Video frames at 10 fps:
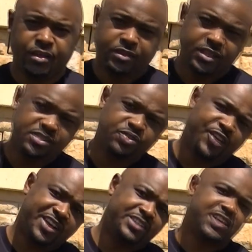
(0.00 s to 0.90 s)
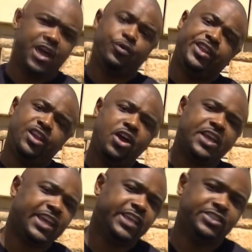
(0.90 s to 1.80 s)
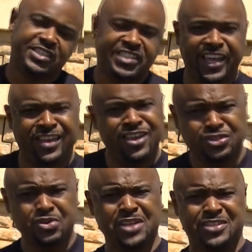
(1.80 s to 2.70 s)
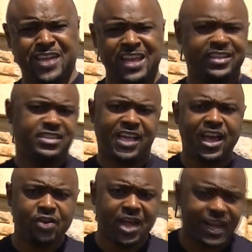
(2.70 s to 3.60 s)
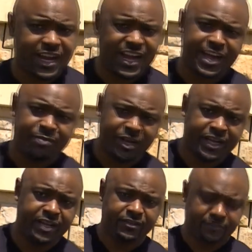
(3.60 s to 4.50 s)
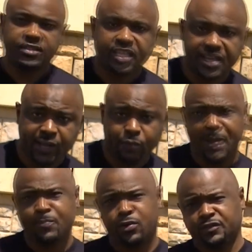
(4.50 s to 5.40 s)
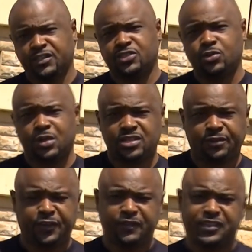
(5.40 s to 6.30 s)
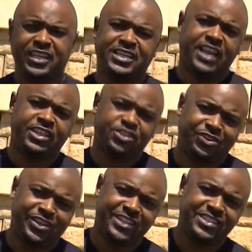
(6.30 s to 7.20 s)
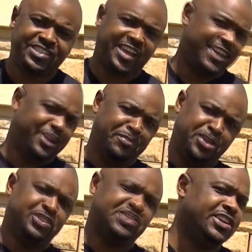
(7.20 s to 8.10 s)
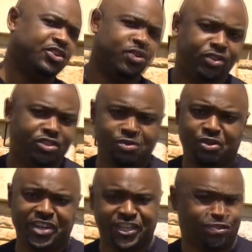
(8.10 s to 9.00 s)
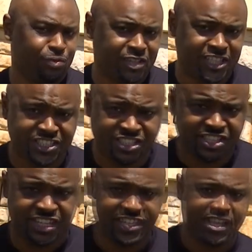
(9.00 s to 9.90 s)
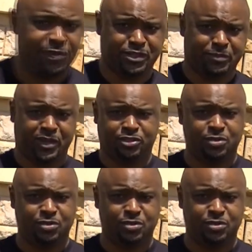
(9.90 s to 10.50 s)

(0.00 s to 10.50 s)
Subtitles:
This is around the time when non-kings would say, $200? I don't have that kind of money. Then they'll white boy with their $215 Jordans, stand up and you'll see the horseshoe on their True Religion jeans that was about